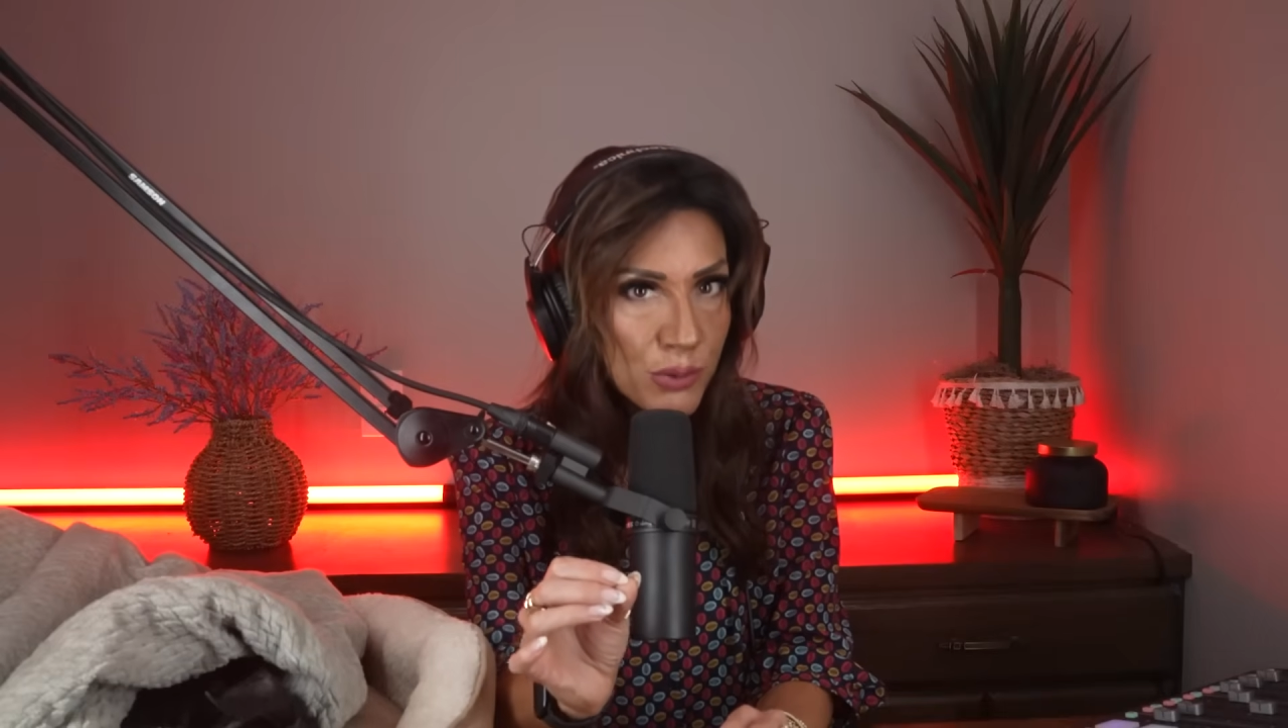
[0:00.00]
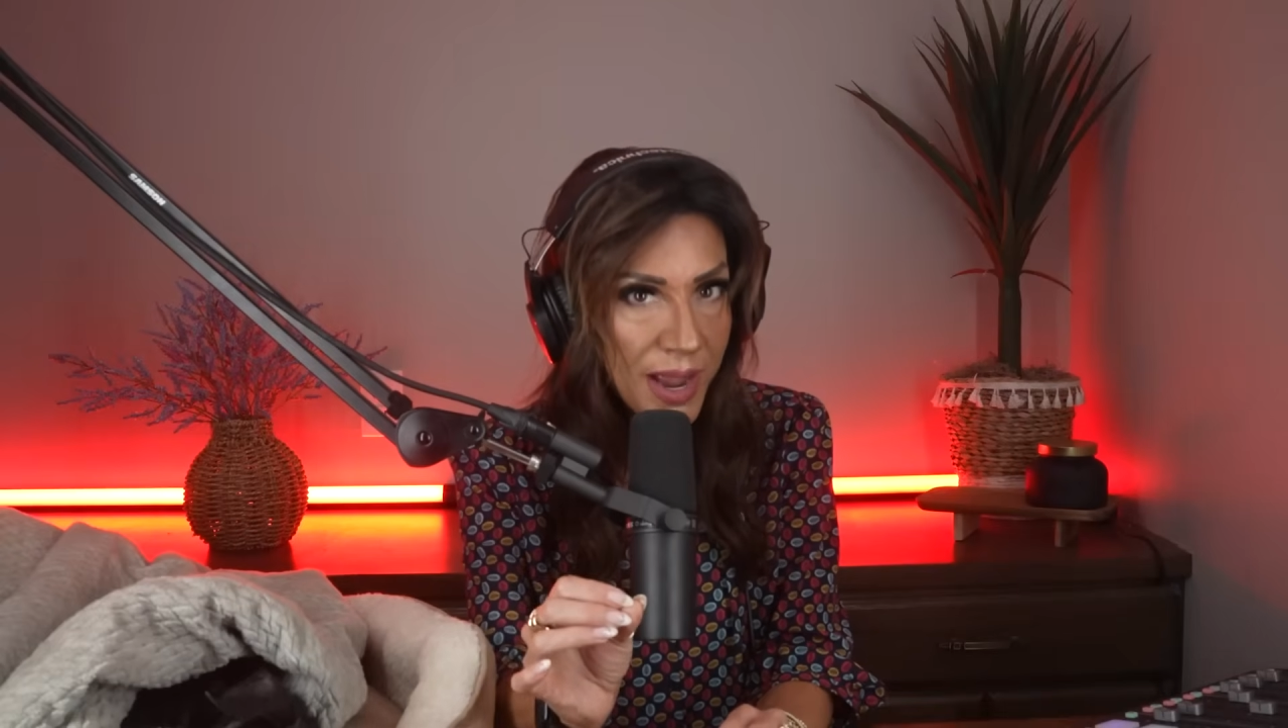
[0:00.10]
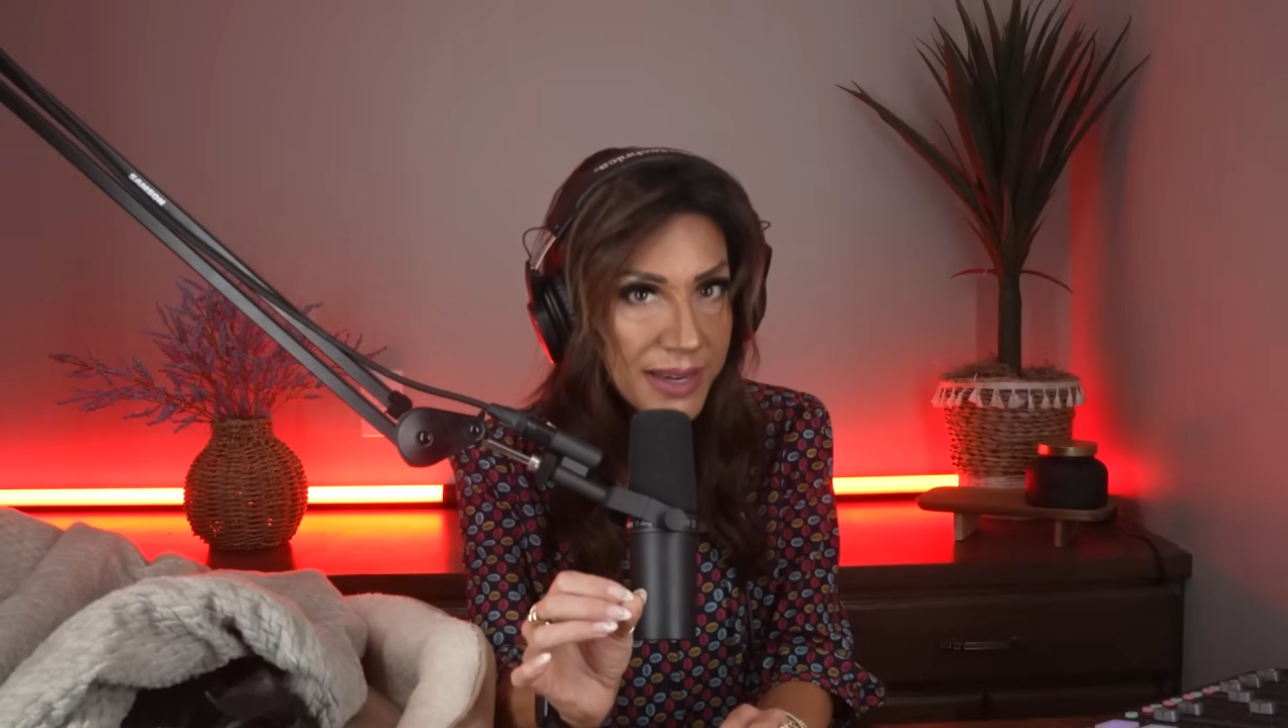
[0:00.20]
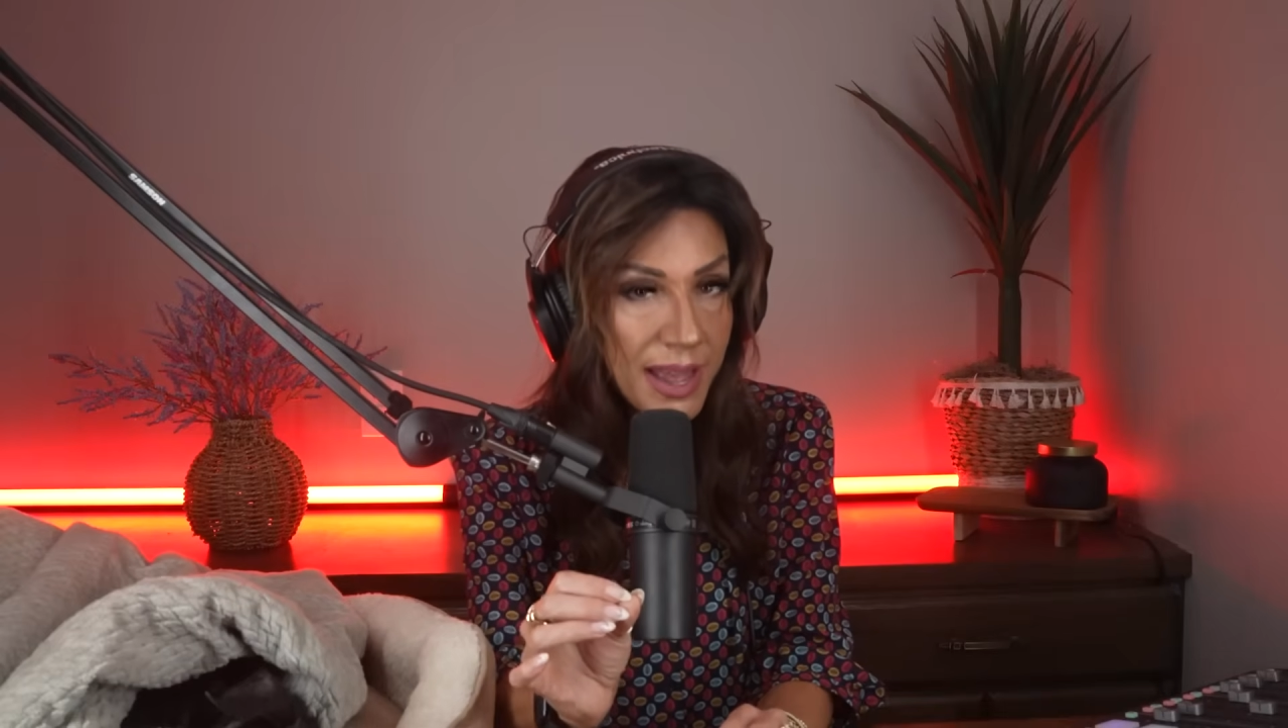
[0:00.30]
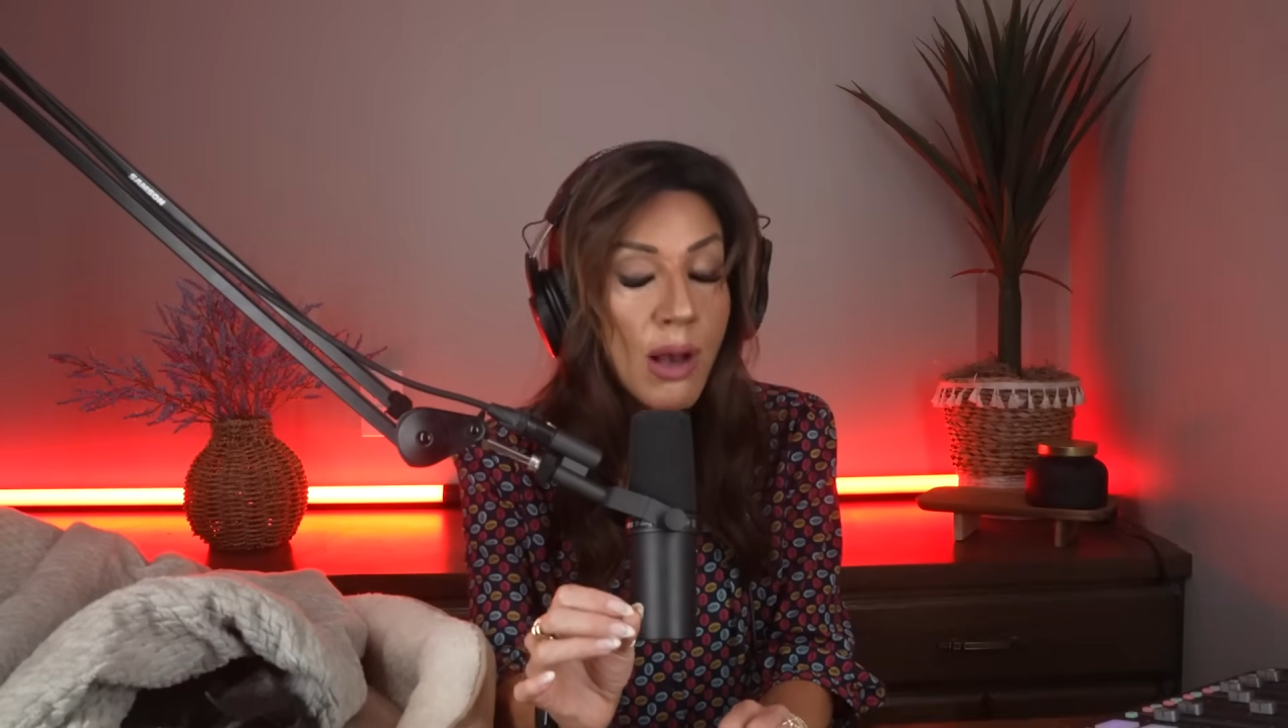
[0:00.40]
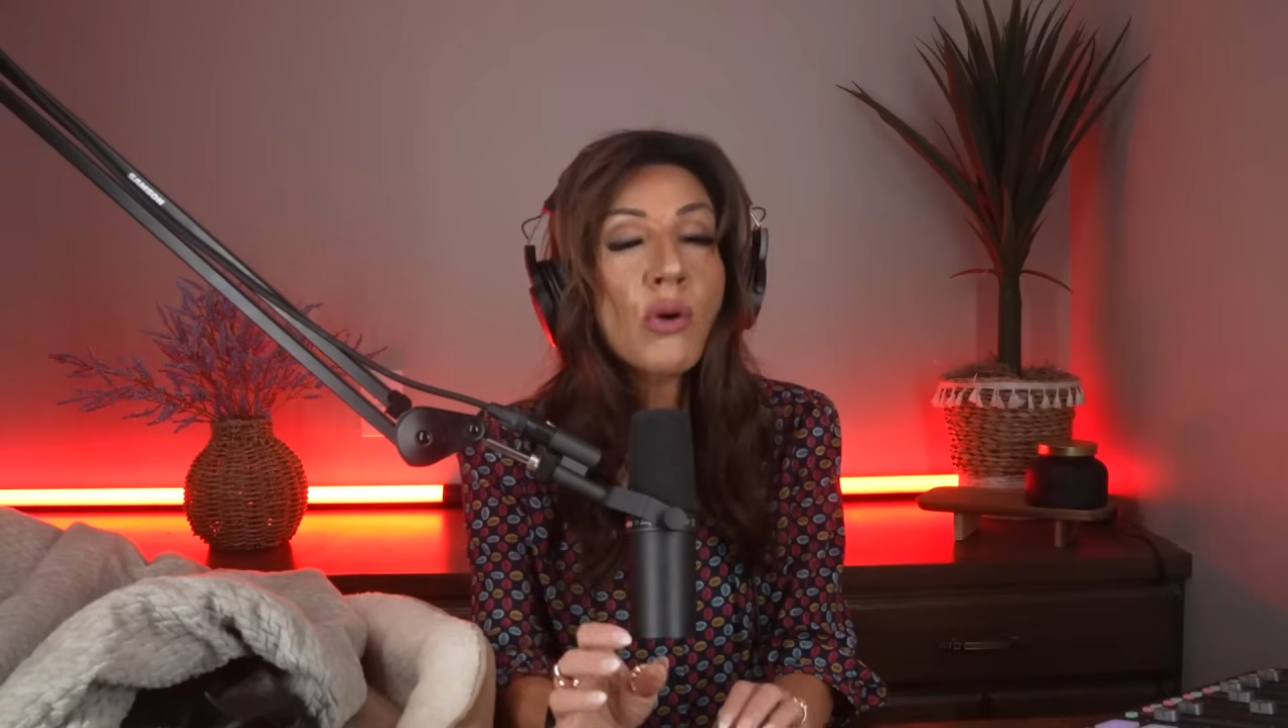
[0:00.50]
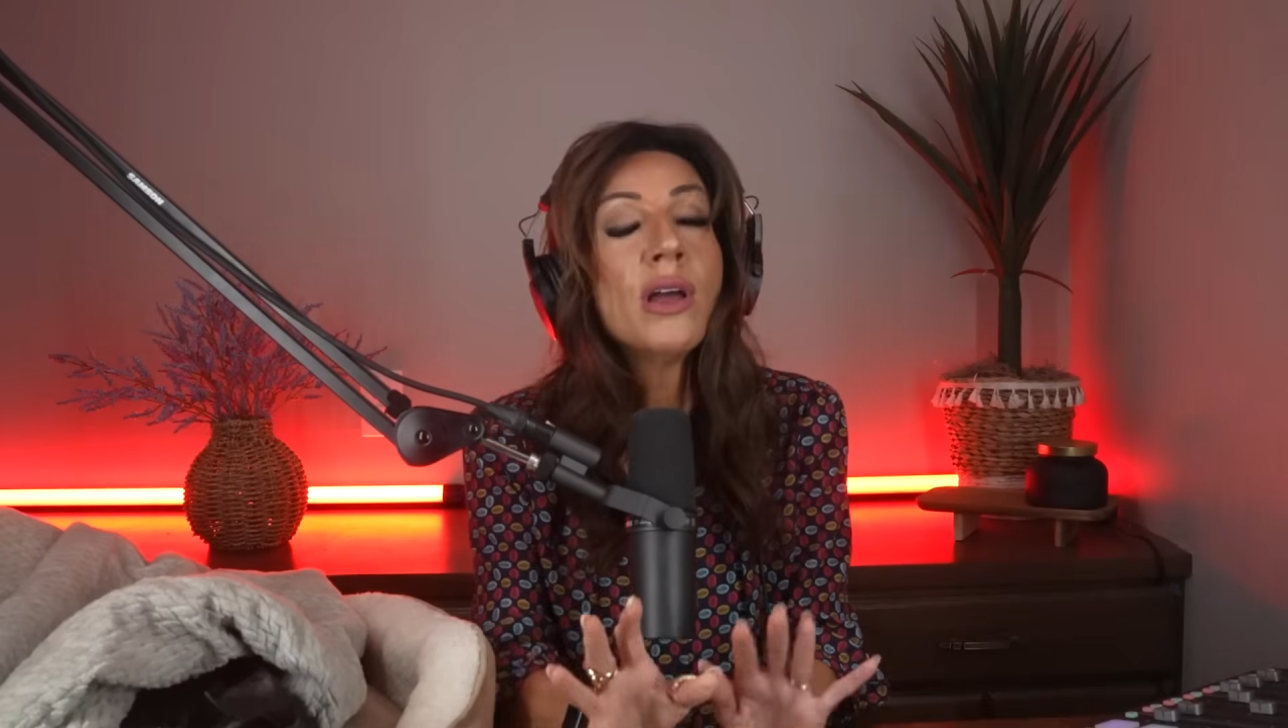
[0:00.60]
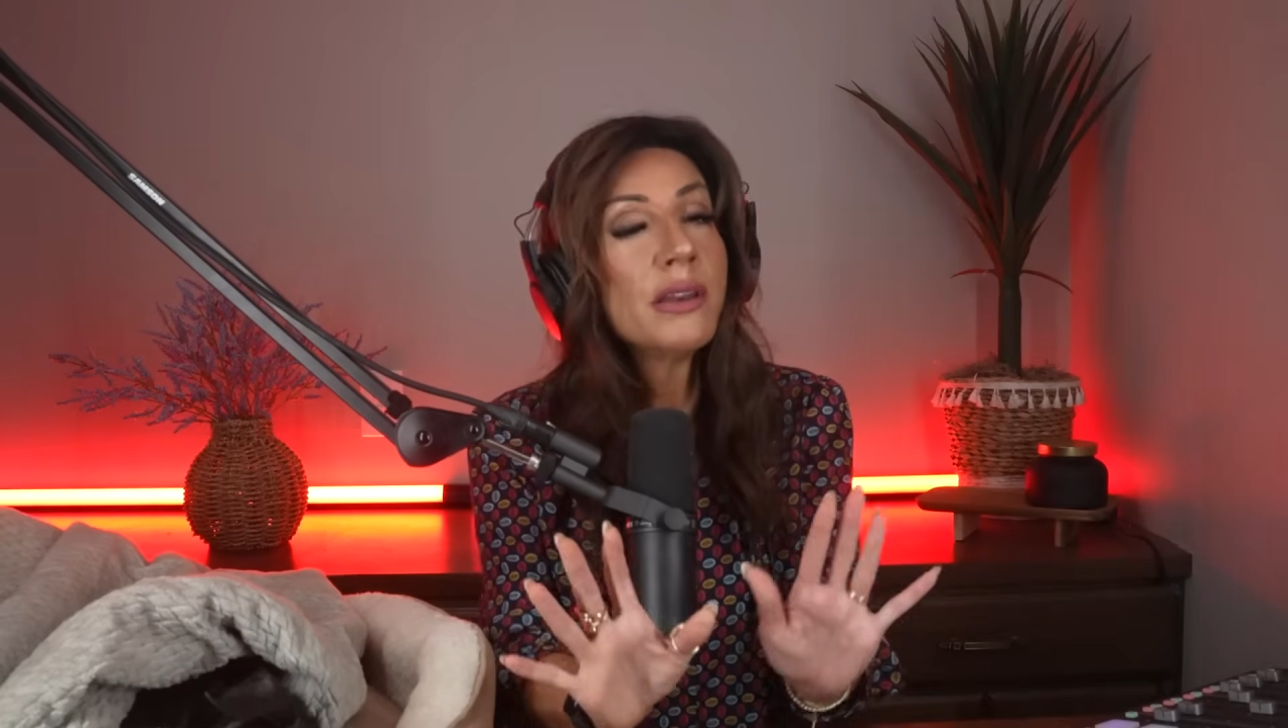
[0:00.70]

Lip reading: right now.